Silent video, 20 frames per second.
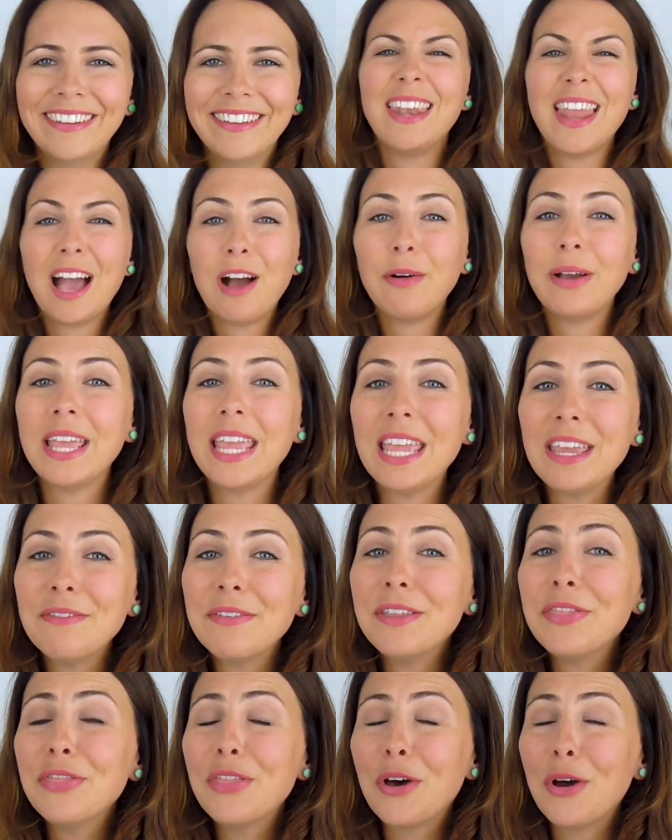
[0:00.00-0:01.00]
Now,
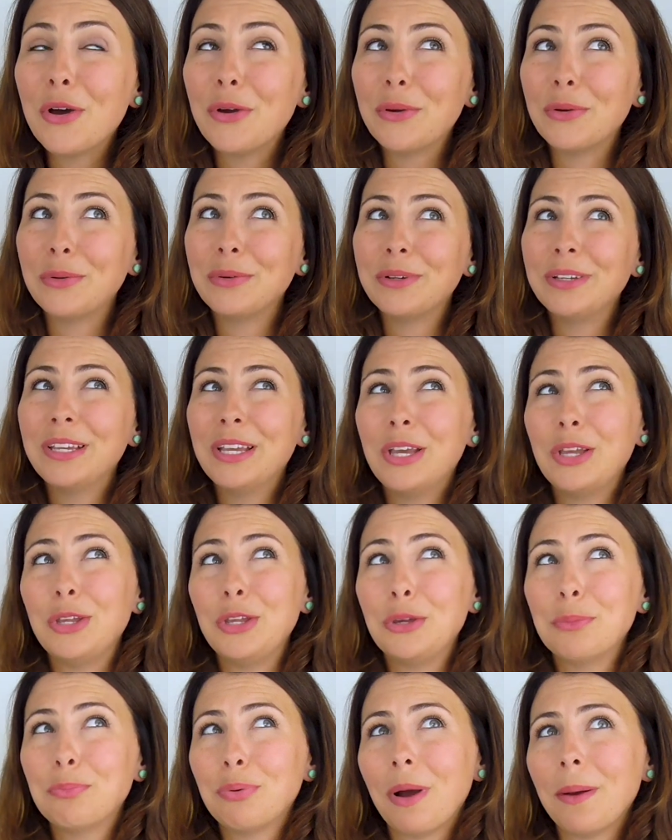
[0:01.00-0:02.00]
even though
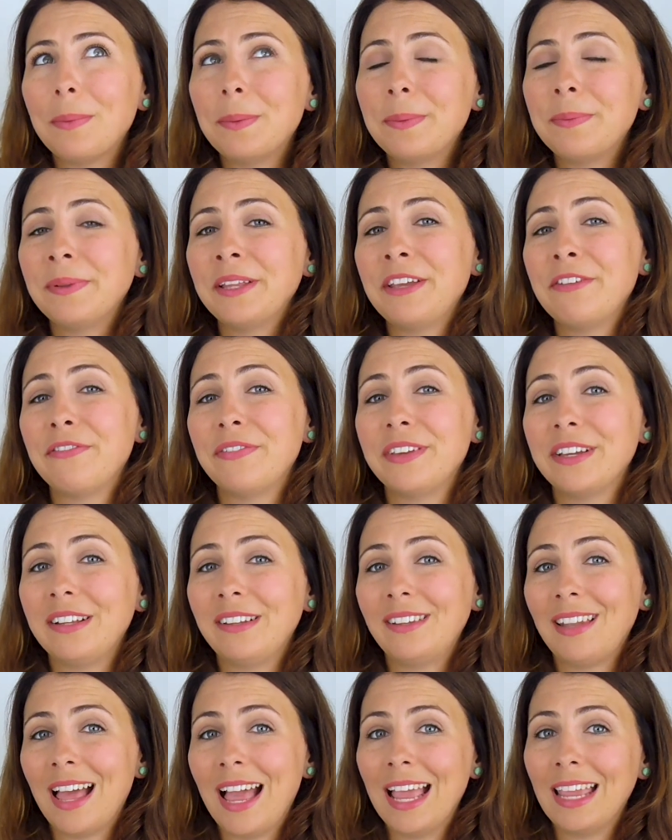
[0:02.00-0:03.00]
you probably
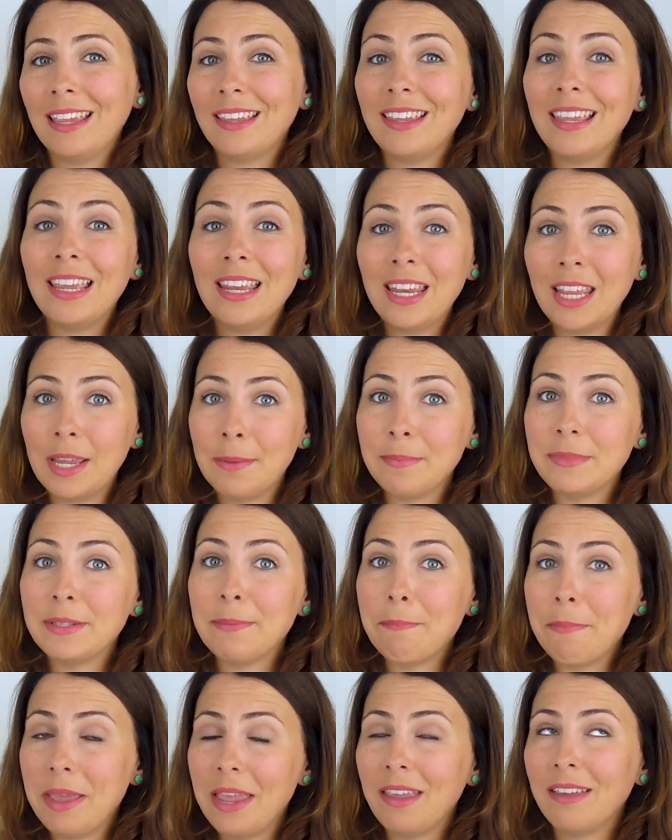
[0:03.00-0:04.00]
feel like
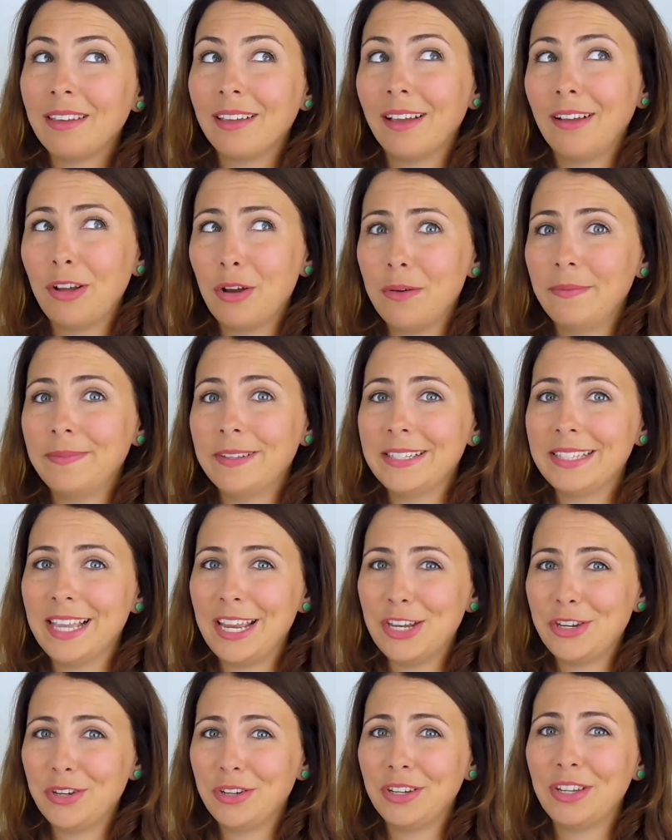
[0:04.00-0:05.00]
idioms make a
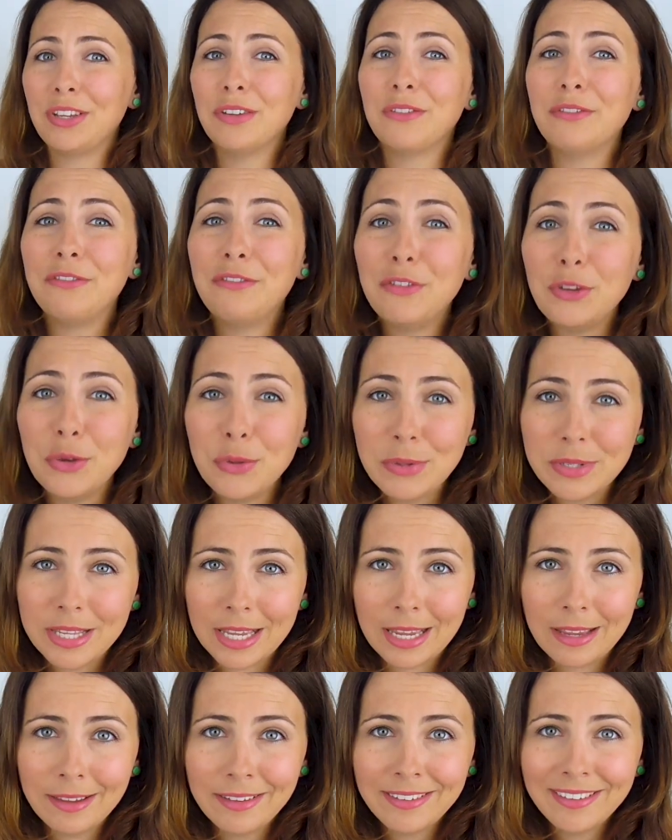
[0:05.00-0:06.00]
conversation
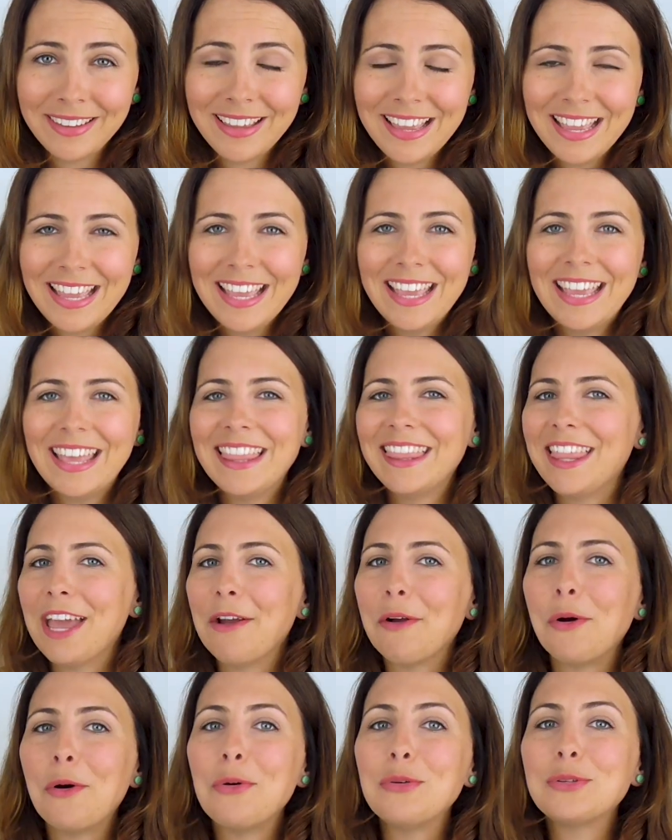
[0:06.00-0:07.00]
confusing,
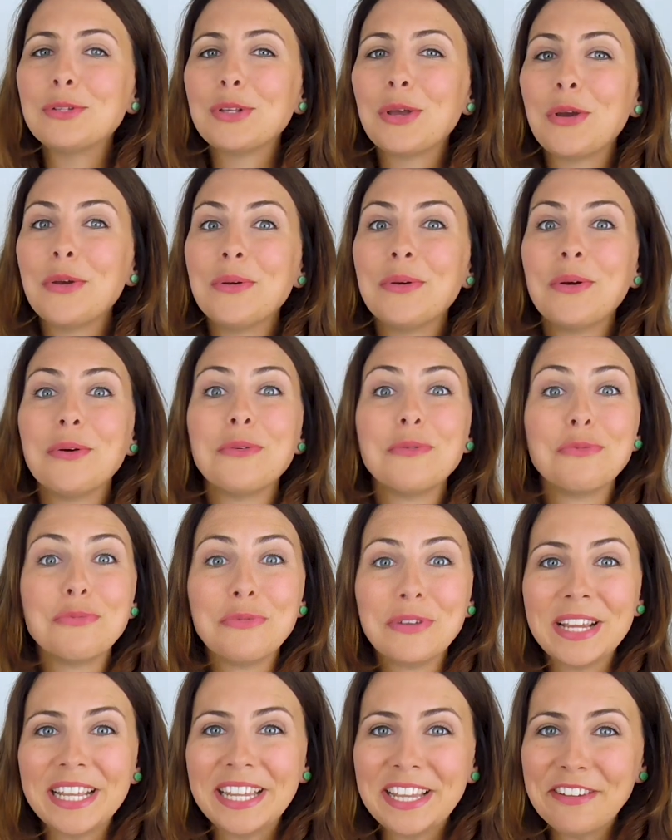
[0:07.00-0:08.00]
they're also
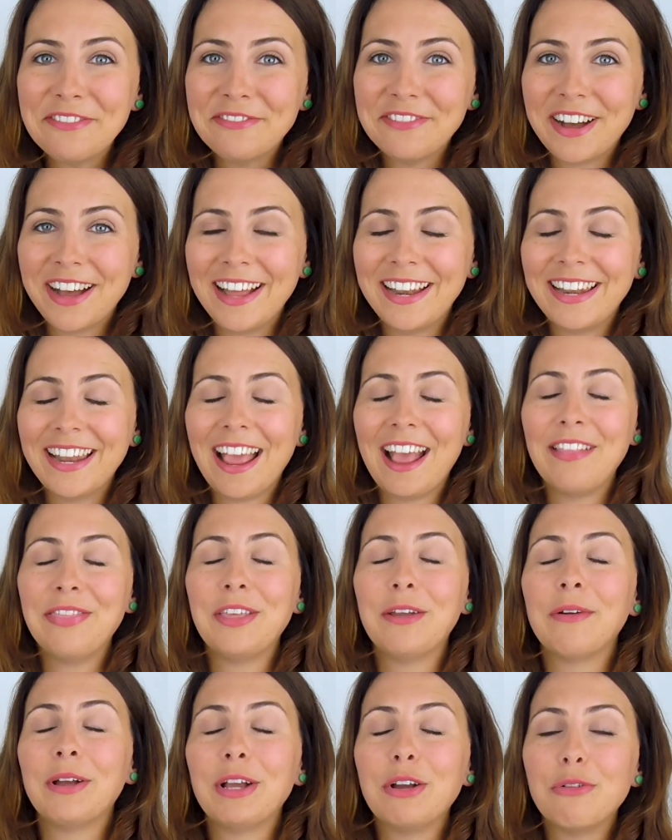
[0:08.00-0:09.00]
really fun and
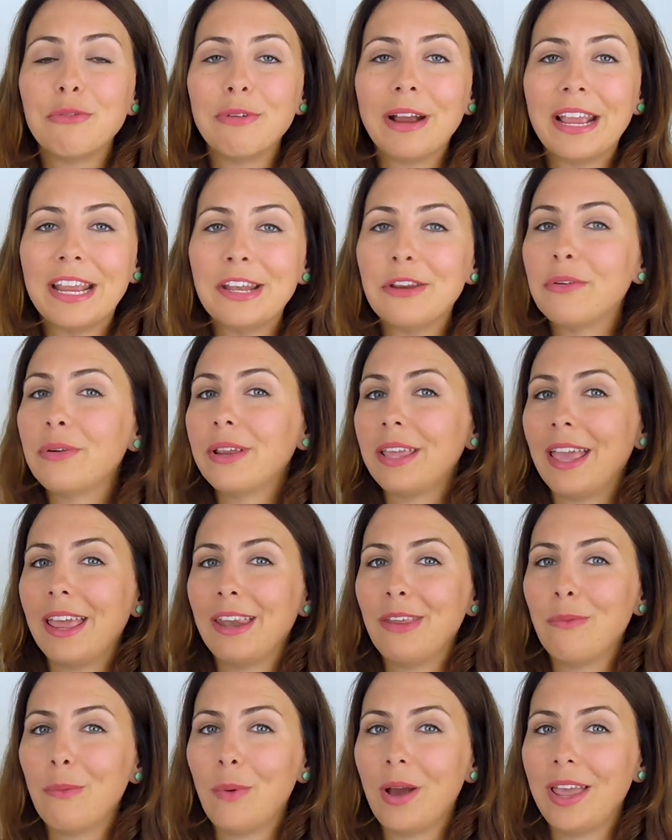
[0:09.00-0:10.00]
they're a great
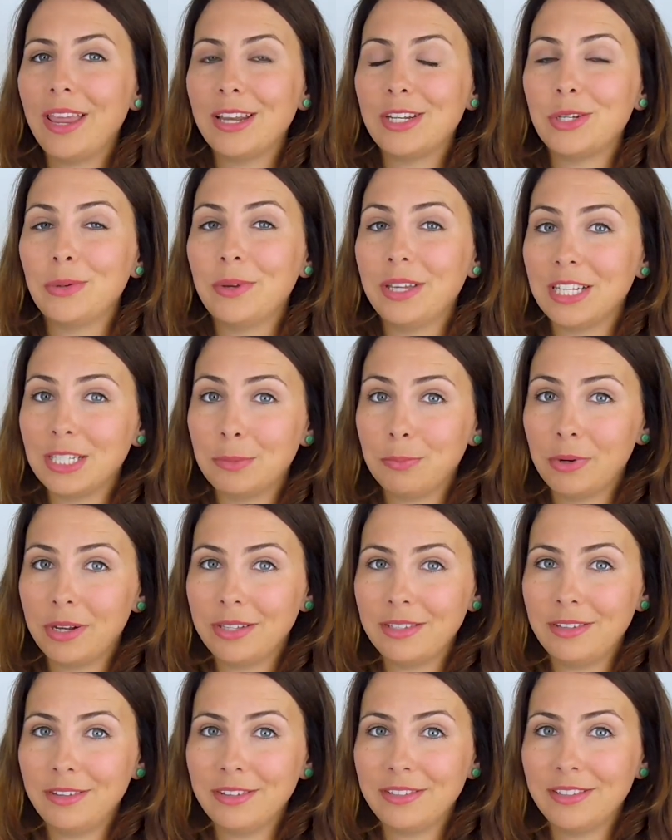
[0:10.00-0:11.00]
creative way to
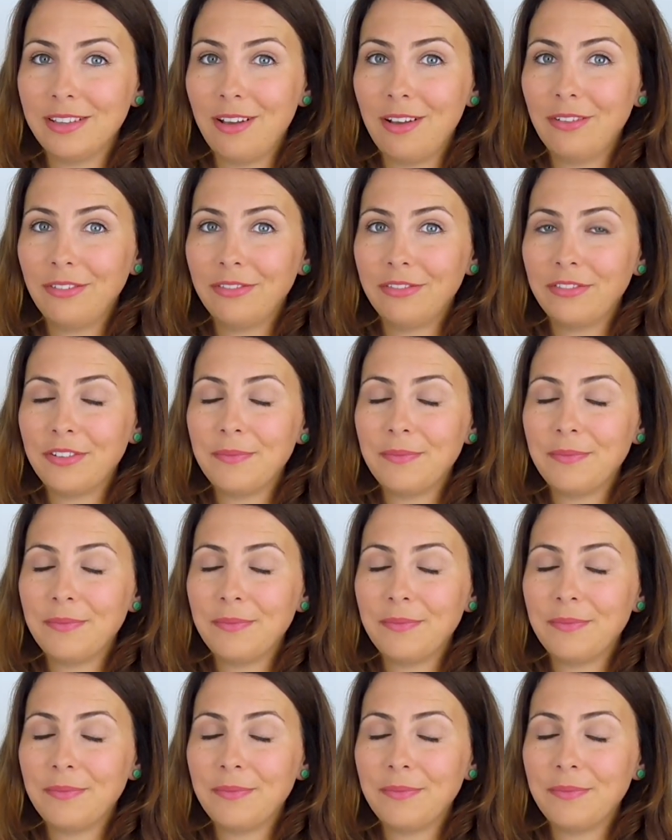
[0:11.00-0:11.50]
express yourself.